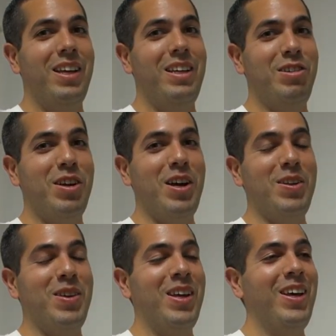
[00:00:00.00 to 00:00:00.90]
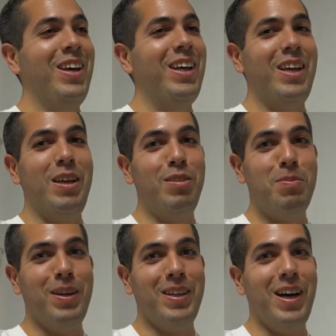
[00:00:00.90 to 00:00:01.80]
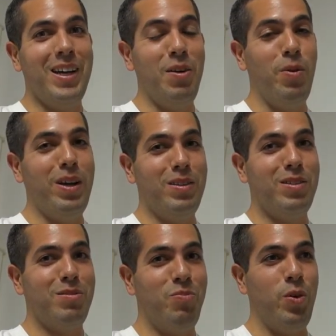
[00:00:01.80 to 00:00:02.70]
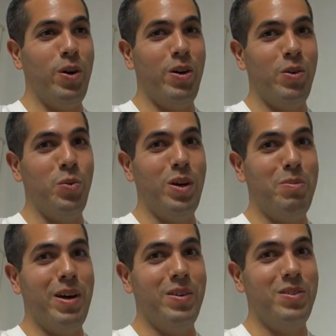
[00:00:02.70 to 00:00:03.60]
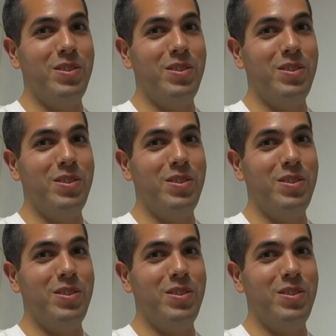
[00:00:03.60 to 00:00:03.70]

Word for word: He tried to, he's a big guy. He weighs two hundred twenty pounds.